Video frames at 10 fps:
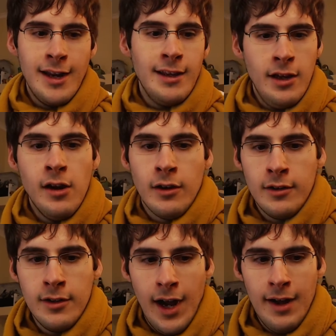year.
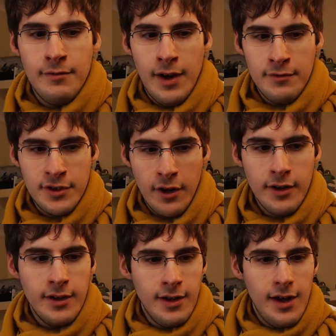I've I've
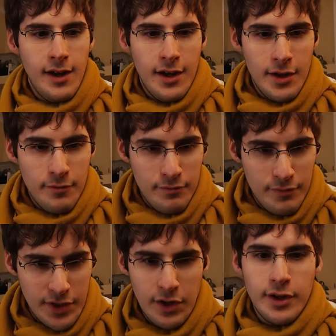started
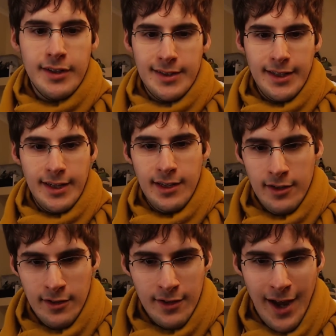seriously
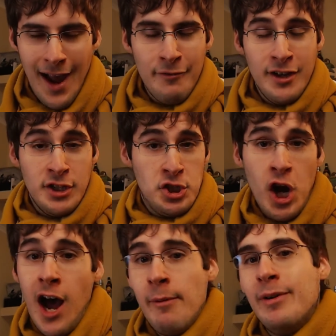having a
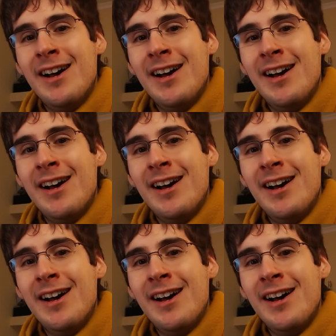job